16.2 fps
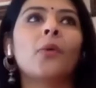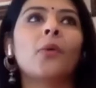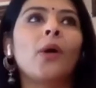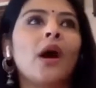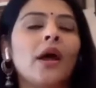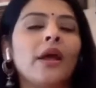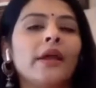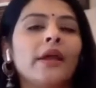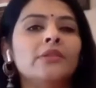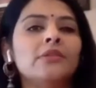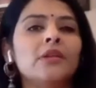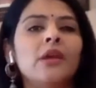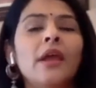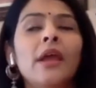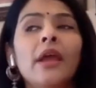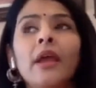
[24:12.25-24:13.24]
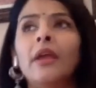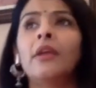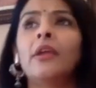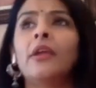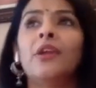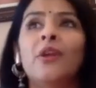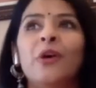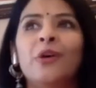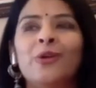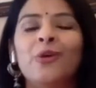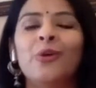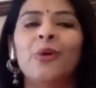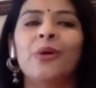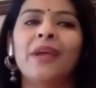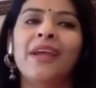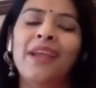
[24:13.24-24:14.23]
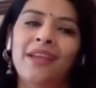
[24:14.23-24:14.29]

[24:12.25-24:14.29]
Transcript: cry and say, "Hey, I cannot go."